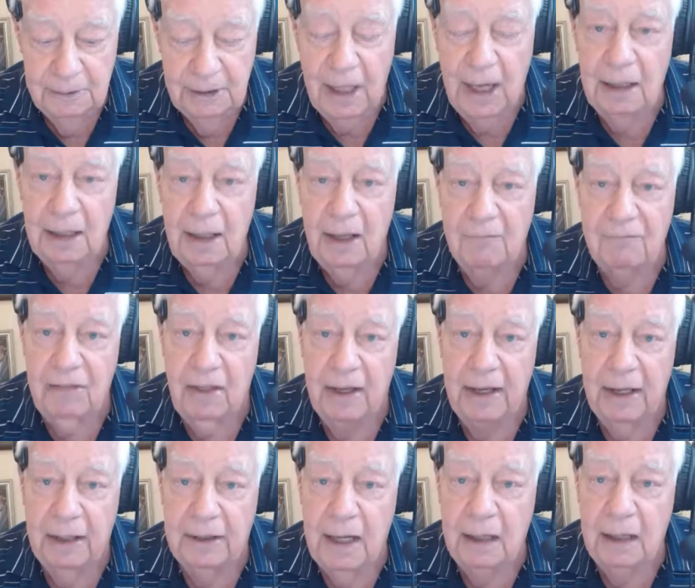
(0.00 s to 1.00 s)
I love the
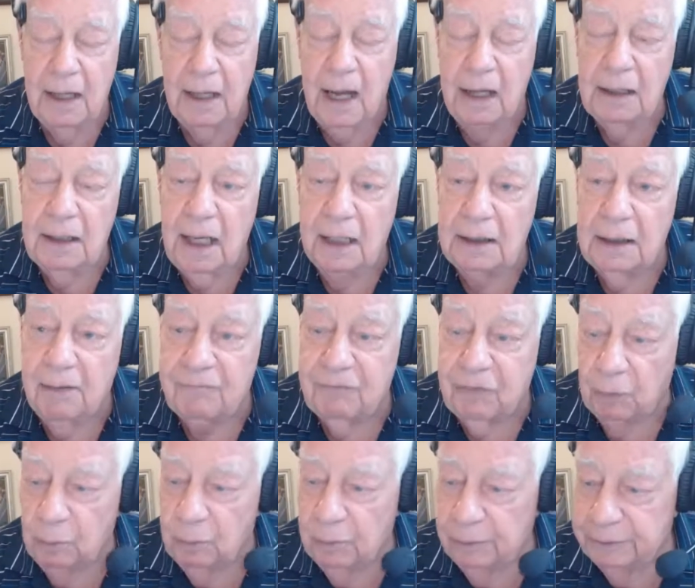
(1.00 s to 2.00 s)
head. I love
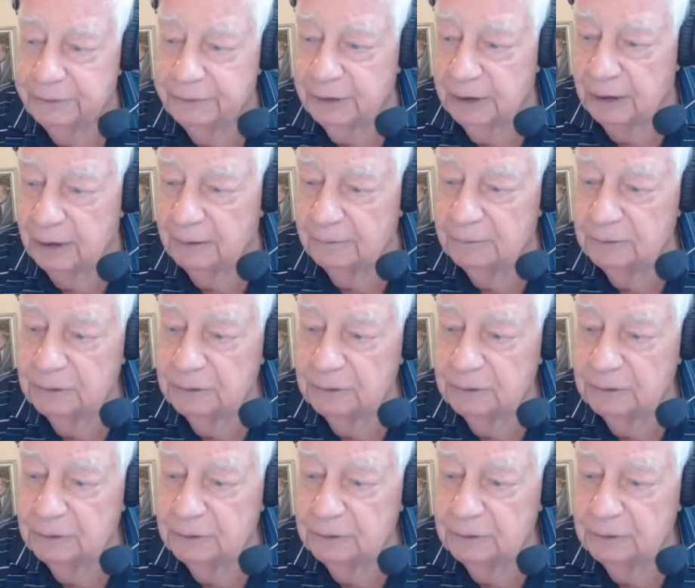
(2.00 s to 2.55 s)
the word, yeah.